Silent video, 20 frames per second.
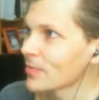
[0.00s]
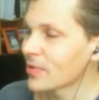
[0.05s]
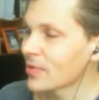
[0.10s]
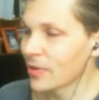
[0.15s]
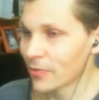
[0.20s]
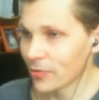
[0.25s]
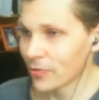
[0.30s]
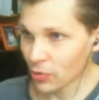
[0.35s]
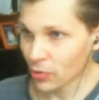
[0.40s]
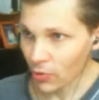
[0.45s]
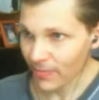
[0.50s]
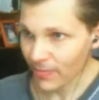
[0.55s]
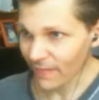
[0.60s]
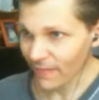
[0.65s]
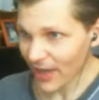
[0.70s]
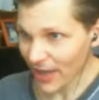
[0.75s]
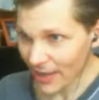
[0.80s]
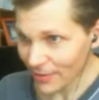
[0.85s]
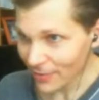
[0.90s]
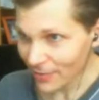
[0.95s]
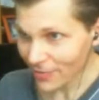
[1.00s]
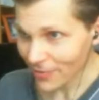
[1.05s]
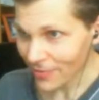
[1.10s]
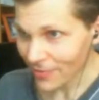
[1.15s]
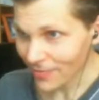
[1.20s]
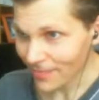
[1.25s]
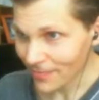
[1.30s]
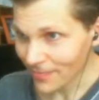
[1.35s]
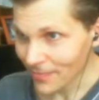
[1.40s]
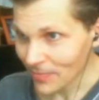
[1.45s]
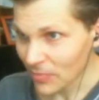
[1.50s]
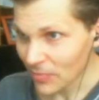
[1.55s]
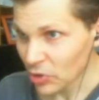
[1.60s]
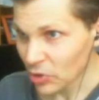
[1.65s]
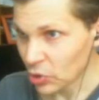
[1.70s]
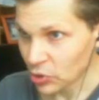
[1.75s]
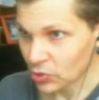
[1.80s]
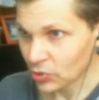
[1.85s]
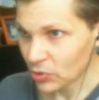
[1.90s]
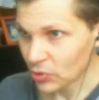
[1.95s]
there's a group of ads,
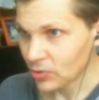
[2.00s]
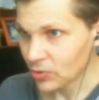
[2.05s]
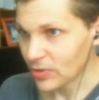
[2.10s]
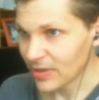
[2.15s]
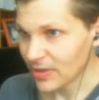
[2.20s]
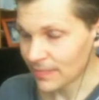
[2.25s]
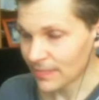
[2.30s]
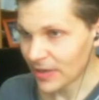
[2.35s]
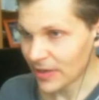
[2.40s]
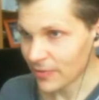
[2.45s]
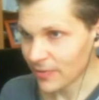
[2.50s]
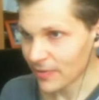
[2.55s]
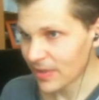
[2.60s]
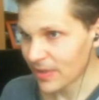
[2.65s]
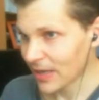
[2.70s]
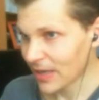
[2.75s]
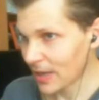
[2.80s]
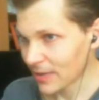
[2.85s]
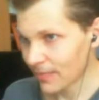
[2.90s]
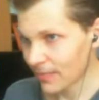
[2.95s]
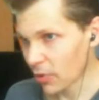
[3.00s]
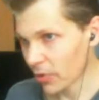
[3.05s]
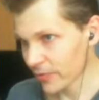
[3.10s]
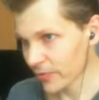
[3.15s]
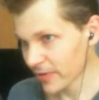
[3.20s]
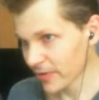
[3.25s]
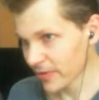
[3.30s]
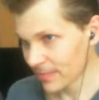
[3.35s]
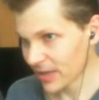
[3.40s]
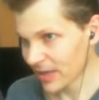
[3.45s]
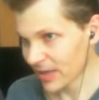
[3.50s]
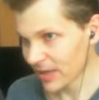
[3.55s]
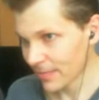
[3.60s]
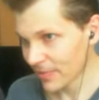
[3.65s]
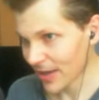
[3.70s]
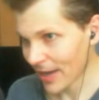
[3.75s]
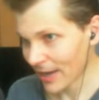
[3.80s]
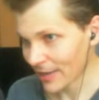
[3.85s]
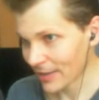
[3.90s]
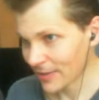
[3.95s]
you DPS them down, the boss then
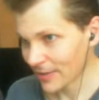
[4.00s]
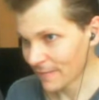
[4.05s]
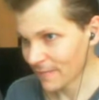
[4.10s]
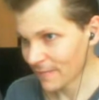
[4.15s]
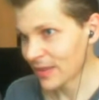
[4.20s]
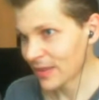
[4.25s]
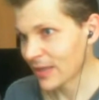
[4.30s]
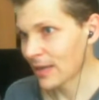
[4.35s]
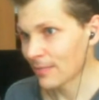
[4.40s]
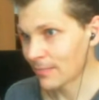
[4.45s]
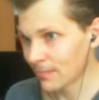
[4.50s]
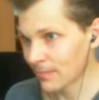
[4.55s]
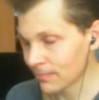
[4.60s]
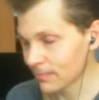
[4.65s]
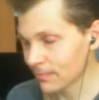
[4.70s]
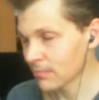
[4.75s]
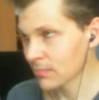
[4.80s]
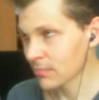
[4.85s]
becomes active, and then